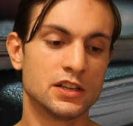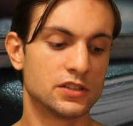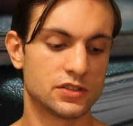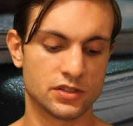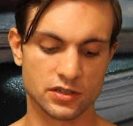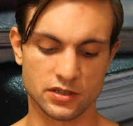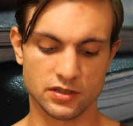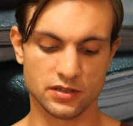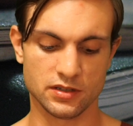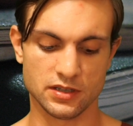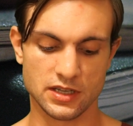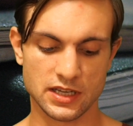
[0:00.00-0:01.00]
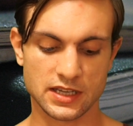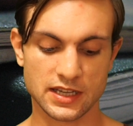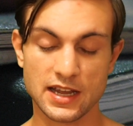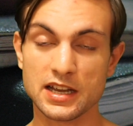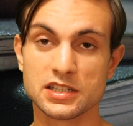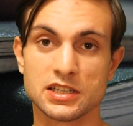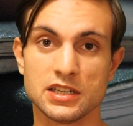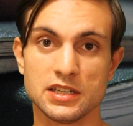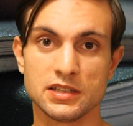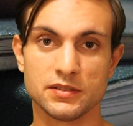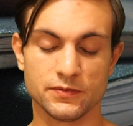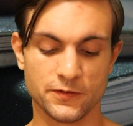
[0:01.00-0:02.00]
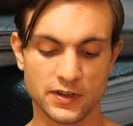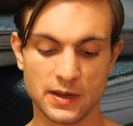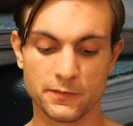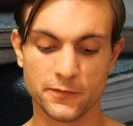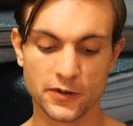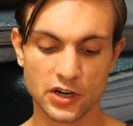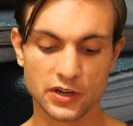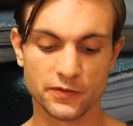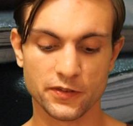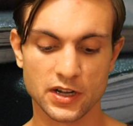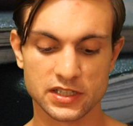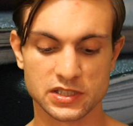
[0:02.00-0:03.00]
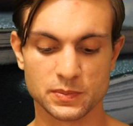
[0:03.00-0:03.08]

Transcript: So it can actually fill up very fast,